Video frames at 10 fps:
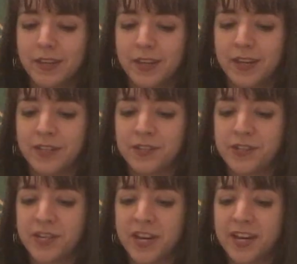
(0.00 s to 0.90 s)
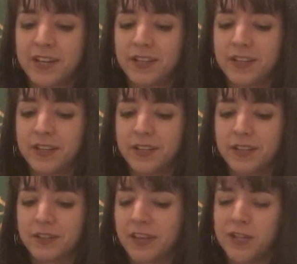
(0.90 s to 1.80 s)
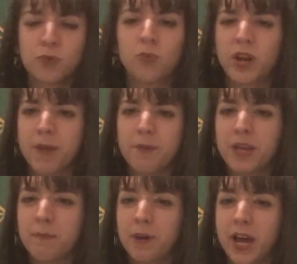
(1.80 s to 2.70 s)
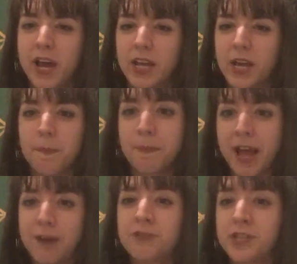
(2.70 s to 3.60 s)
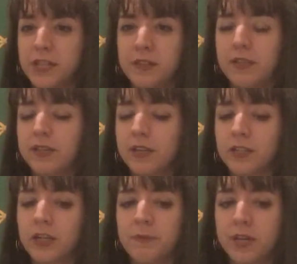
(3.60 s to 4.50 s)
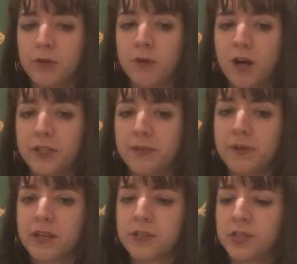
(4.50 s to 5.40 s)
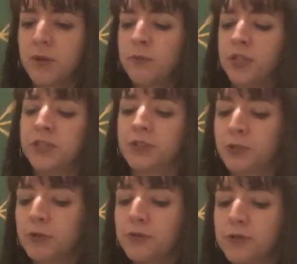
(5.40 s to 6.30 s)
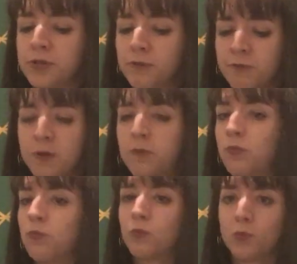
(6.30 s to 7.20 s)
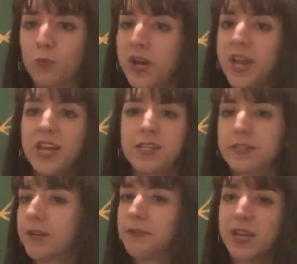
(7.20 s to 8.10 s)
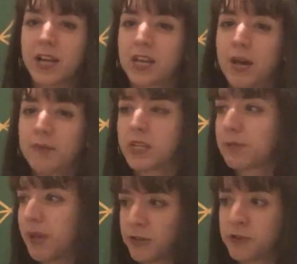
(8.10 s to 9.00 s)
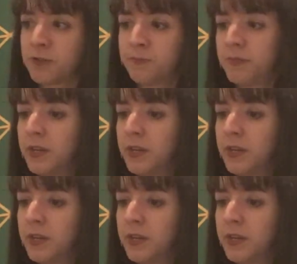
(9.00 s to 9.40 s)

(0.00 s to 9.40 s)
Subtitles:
And that's what I meant by compounding the income inequality, because someone who's from one end of the economic spectrum